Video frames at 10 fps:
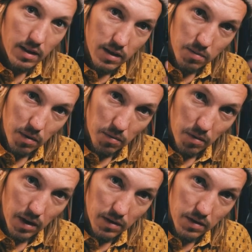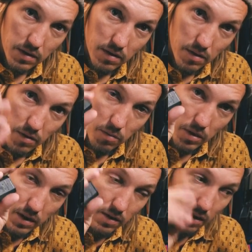This one runs
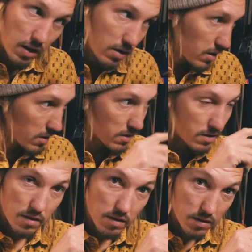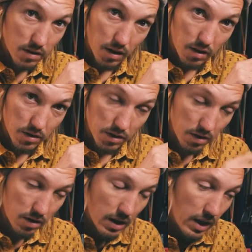with this clock because this clock is
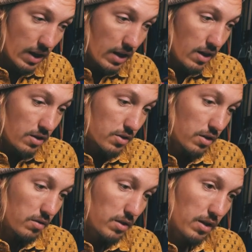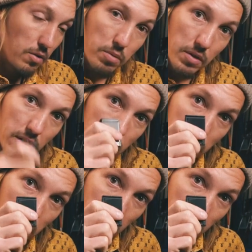good. So then you put this one